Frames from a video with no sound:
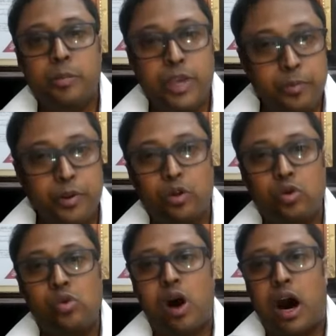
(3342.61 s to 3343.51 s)
people
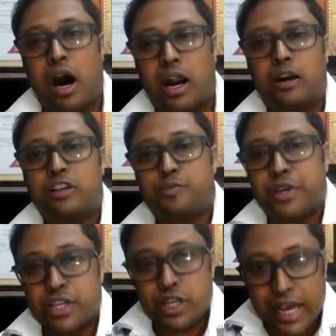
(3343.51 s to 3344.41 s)
who are
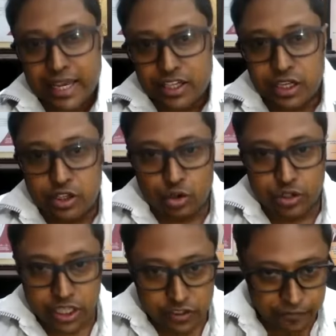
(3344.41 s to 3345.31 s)
specialized into
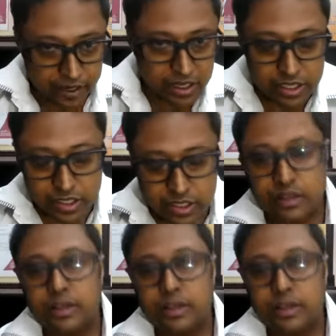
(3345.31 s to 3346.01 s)
these fields.